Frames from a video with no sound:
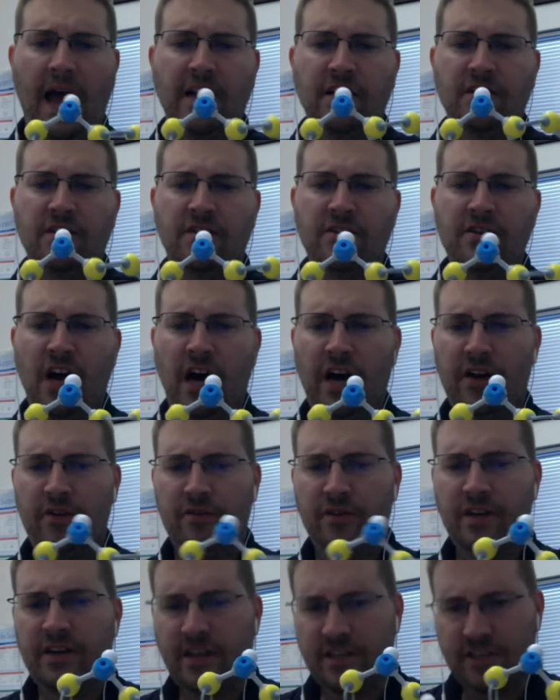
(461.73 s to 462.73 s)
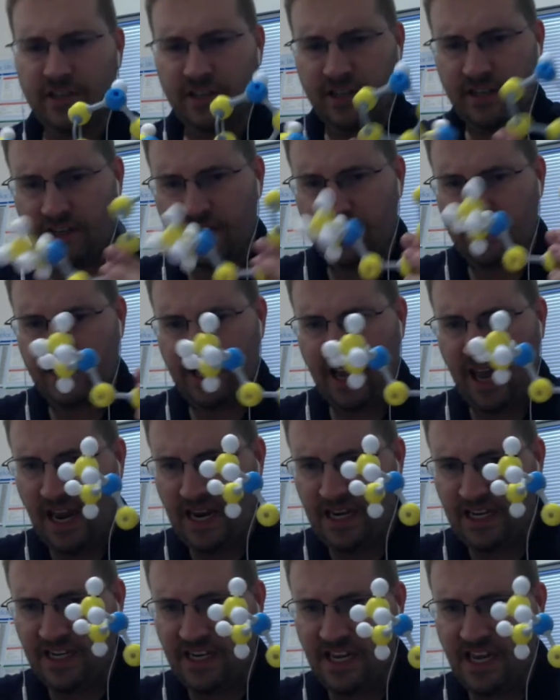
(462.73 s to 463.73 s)
not only does it
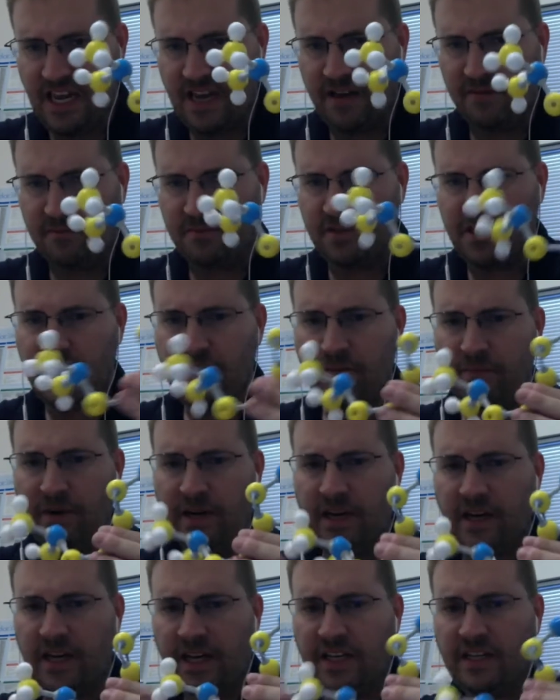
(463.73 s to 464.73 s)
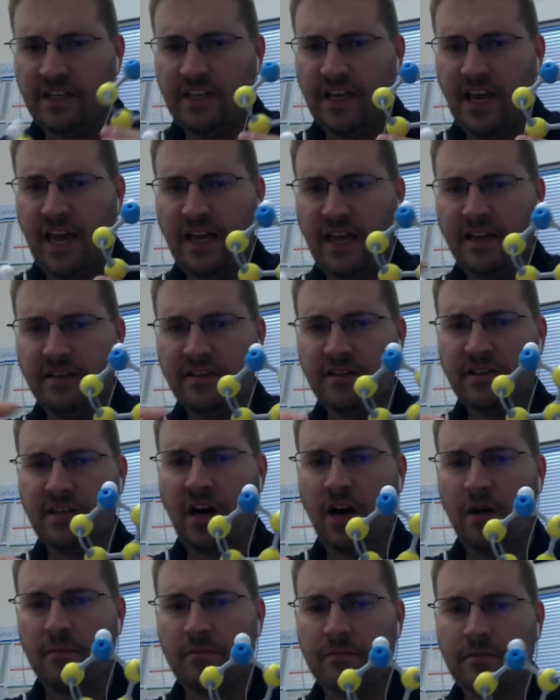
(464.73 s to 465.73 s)
contain DMT, but it contains
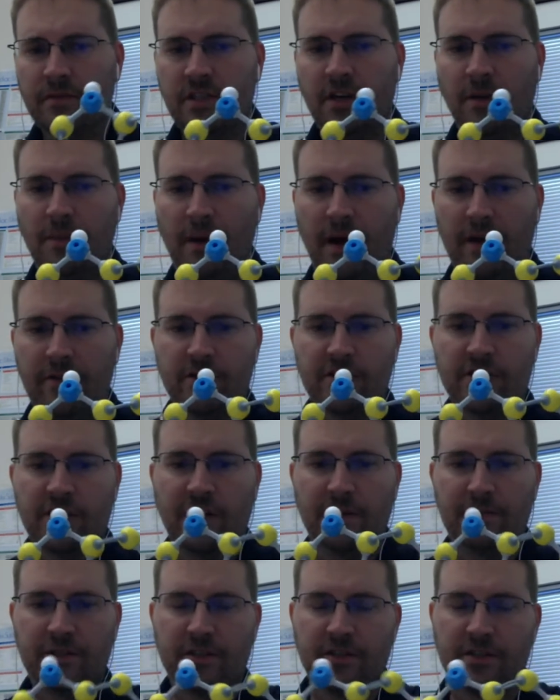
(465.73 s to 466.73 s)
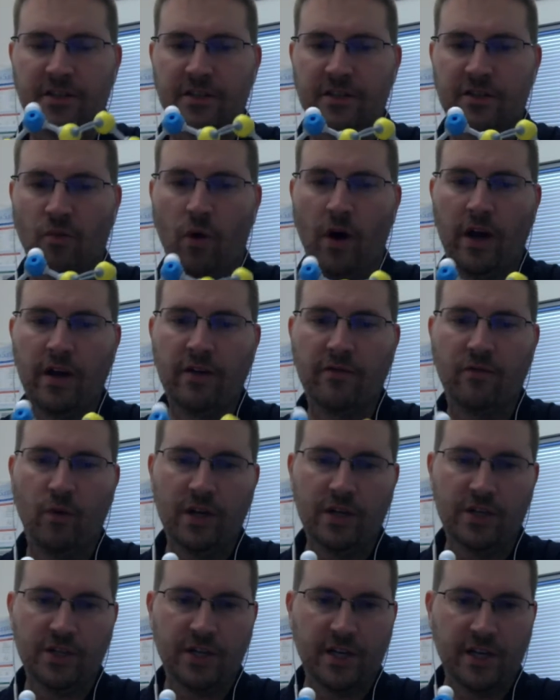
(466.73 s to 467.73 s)
um, some other substances. One of
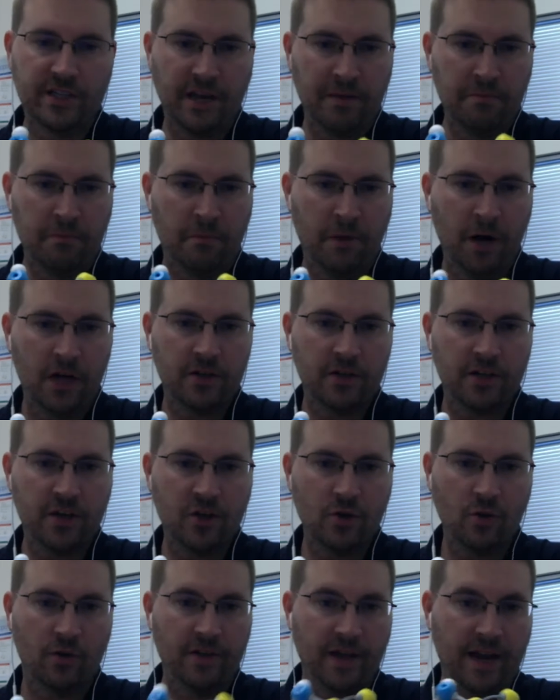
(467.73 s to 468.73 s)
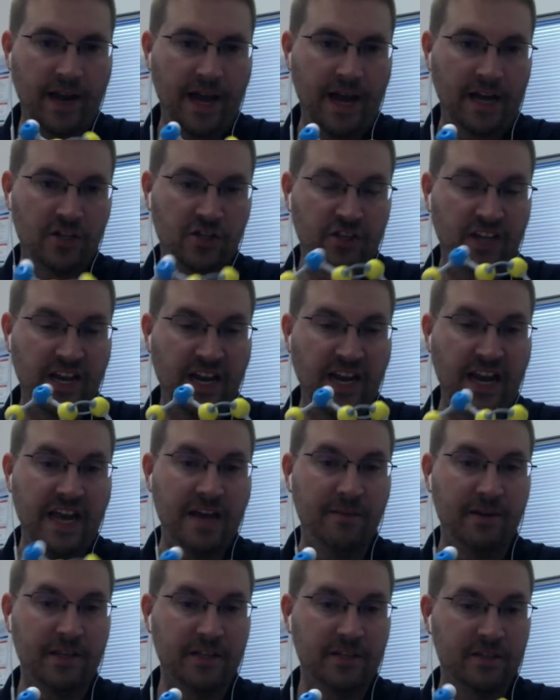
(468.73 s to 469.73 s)
which is a molecule that actually
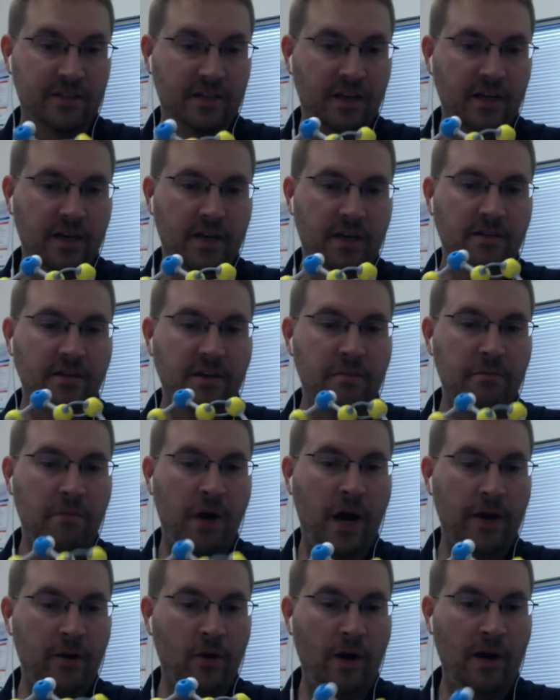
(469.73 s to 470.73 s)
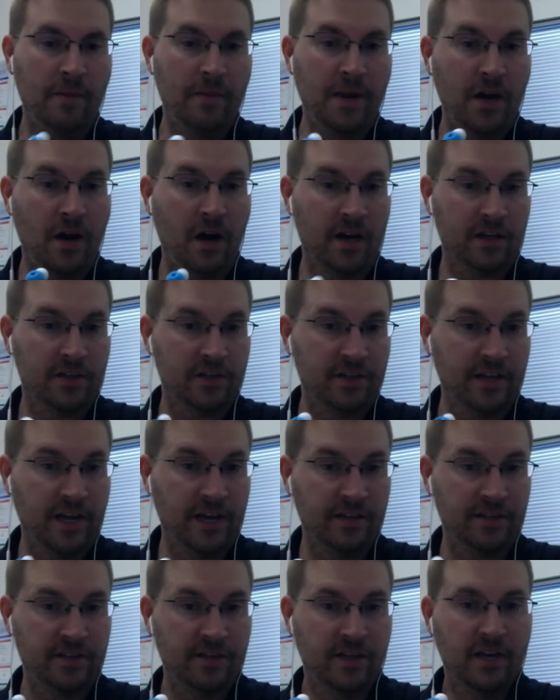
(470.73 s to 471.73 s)
inhibits the monoamine
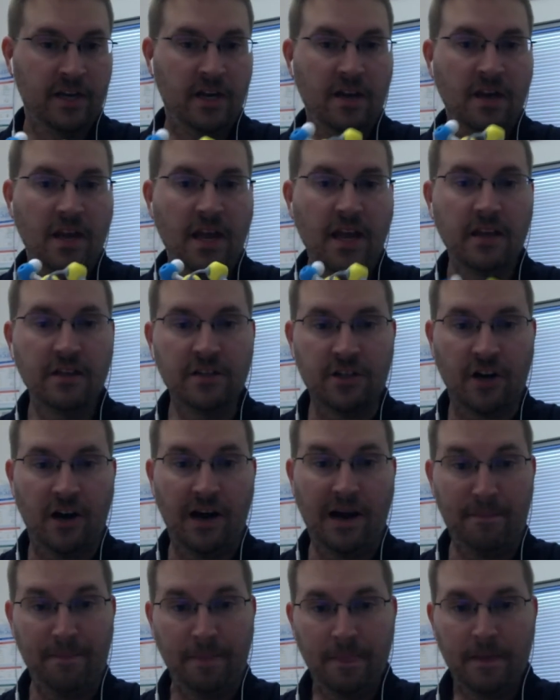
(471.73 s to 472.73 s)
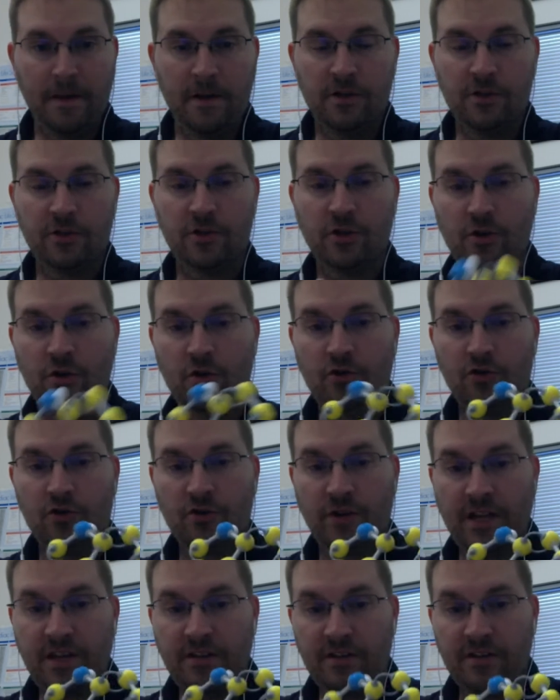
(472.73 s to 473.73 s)
oxidase enzyme. So you
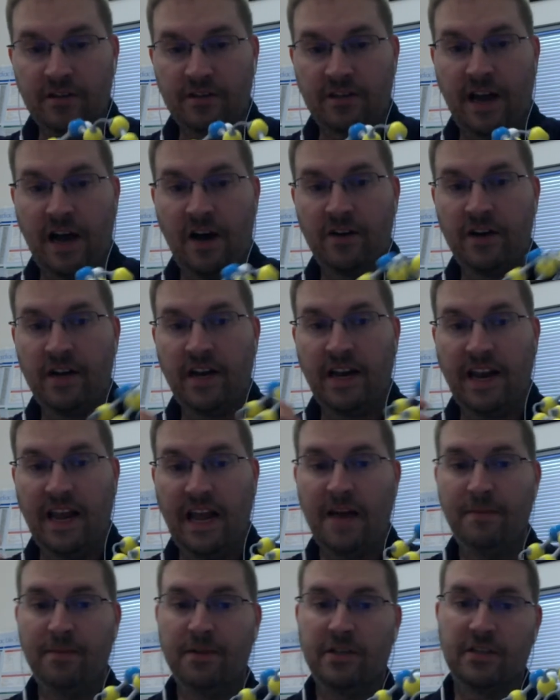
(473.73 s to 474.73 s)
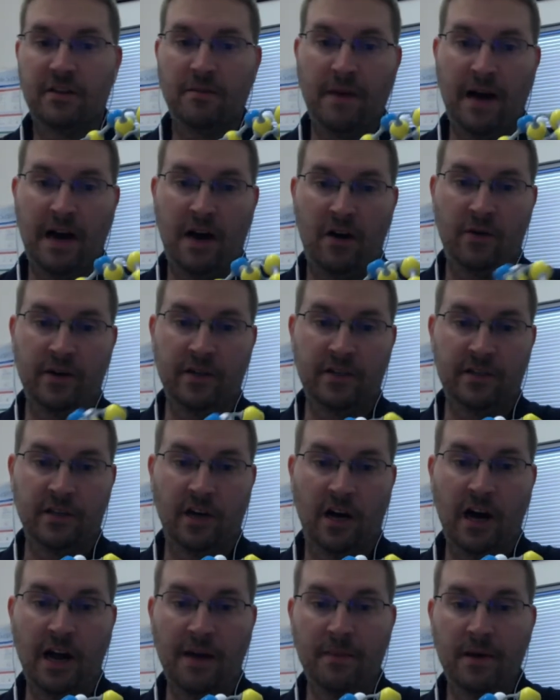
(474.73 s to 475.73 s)
drink this down, it inhibits the
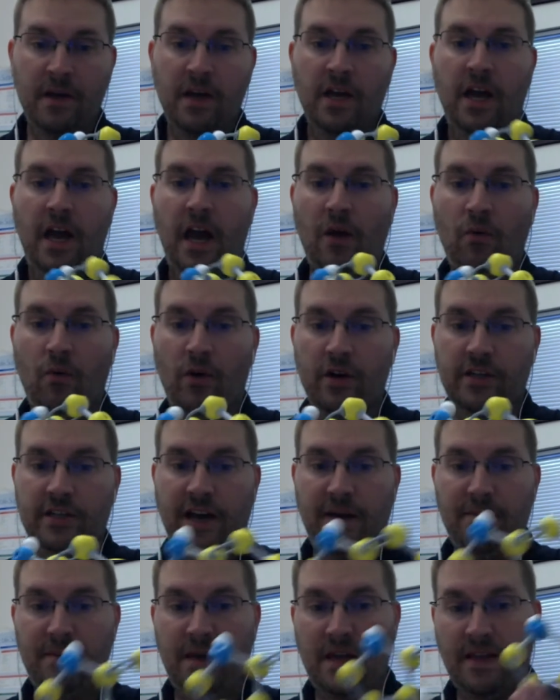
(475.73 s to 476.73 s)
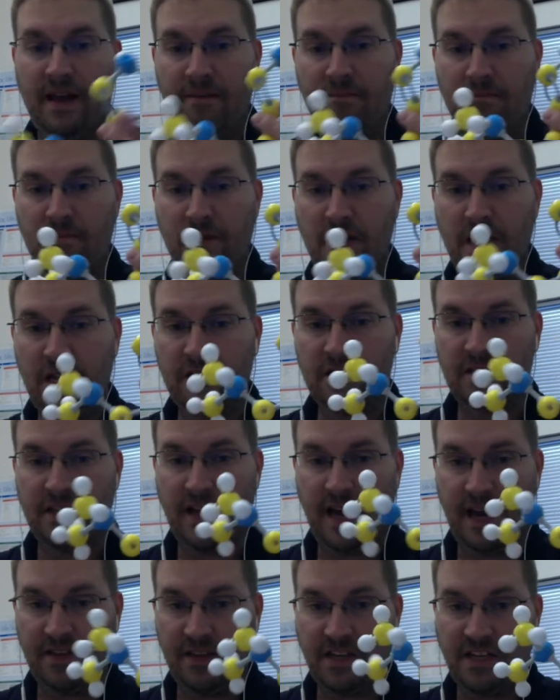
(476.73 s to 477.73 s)
enzyme, And what does that mean? That means
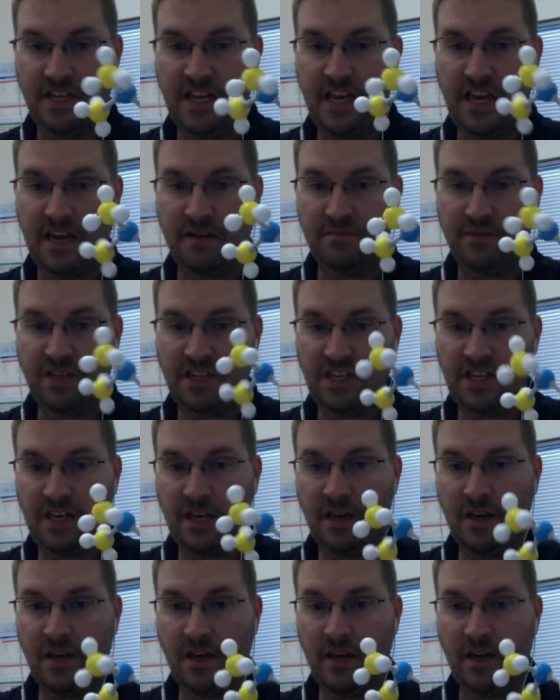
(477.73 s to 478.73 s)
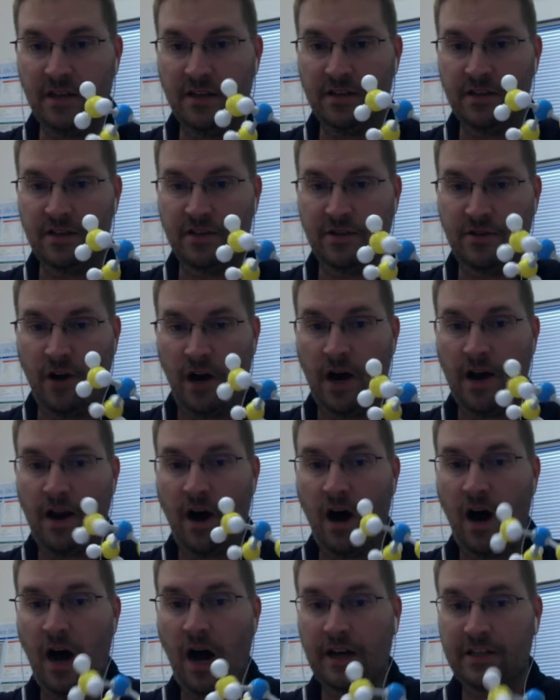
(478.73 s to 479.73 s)
that the DMT is not
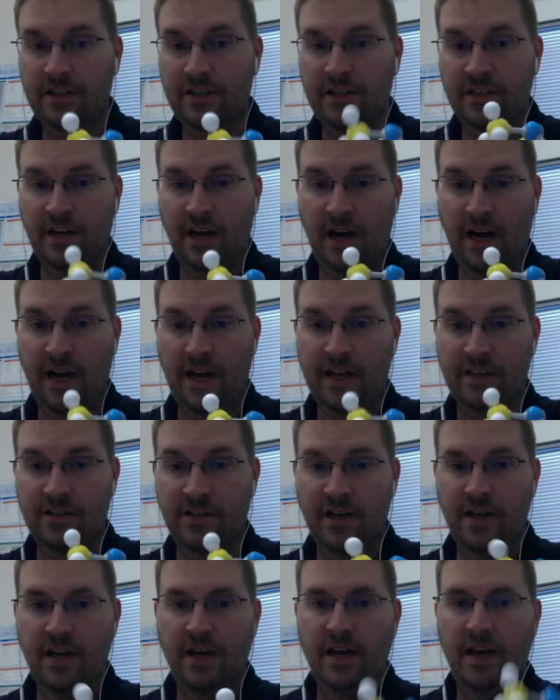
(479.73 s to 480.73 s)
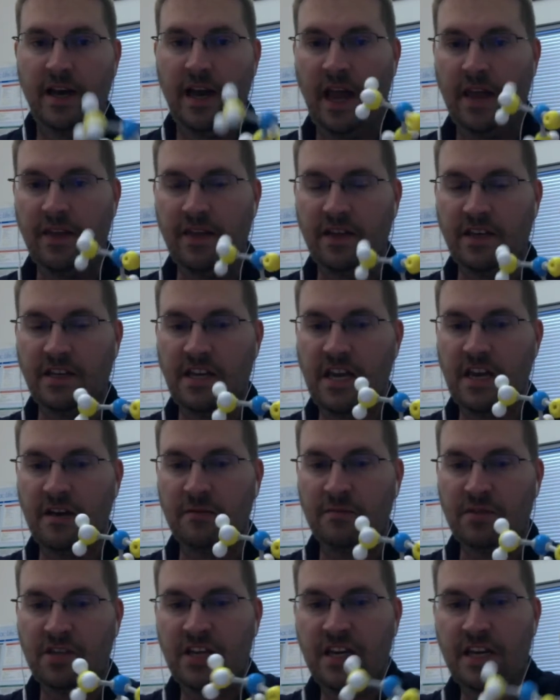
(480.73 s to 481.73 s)
oxidized and the
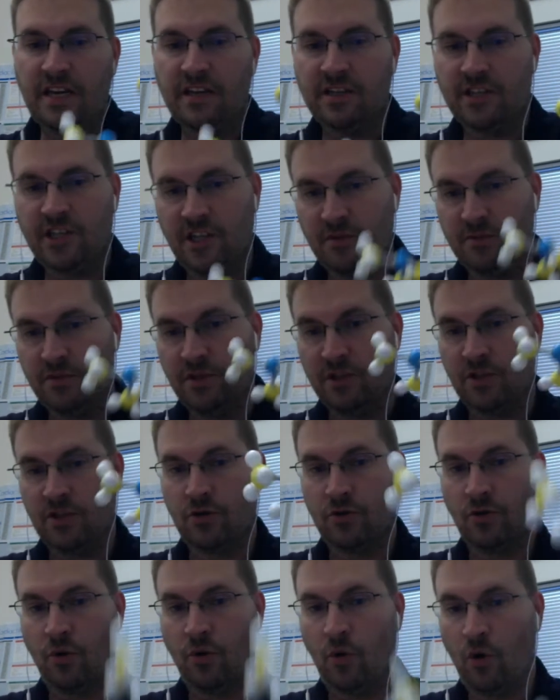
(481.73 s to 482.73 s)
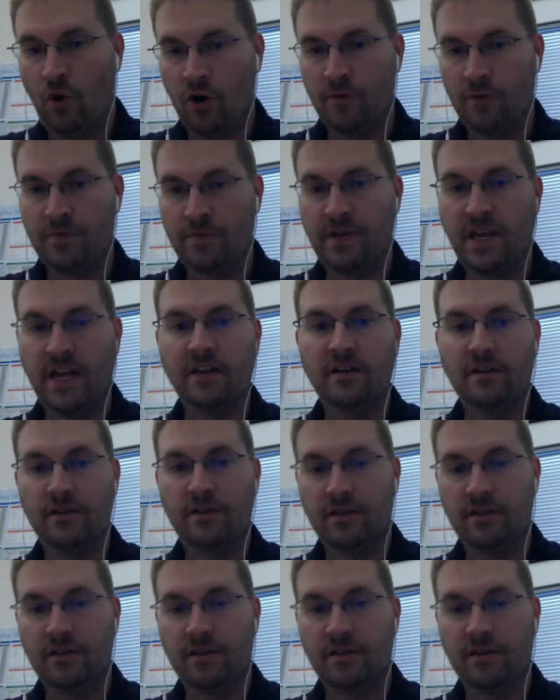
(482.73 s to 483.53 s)
DMT is then absorbed into the